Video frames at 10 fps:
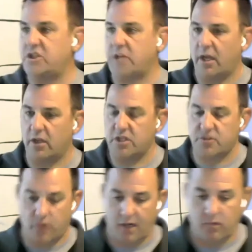my
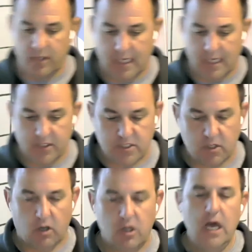challenge for everybody on this
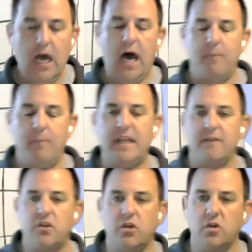call. How
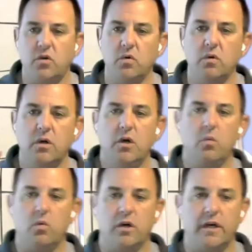many of you
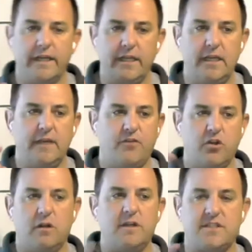would, if
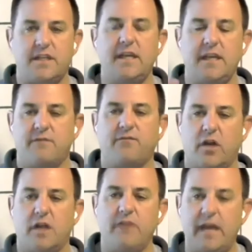you're sitting in
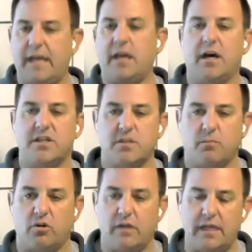front of a
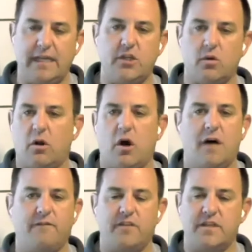customer in your
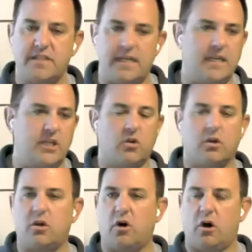office, in
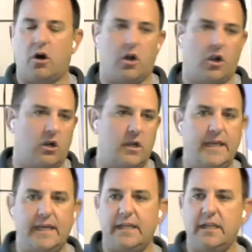your car,
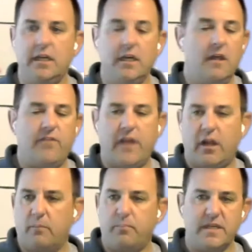in
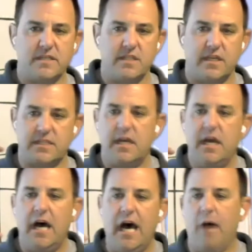their business,
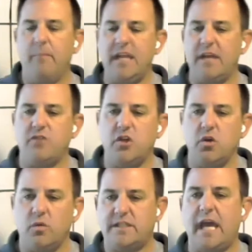how many of
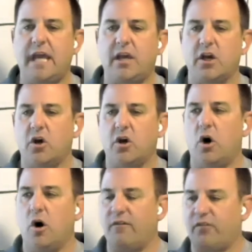you would take a
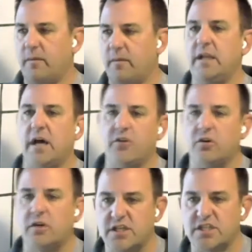call from
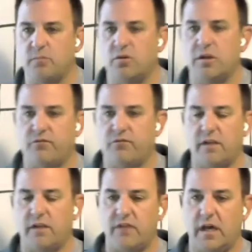another customer in
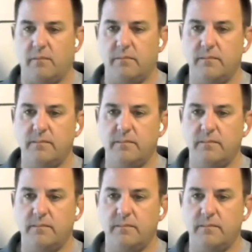front of them?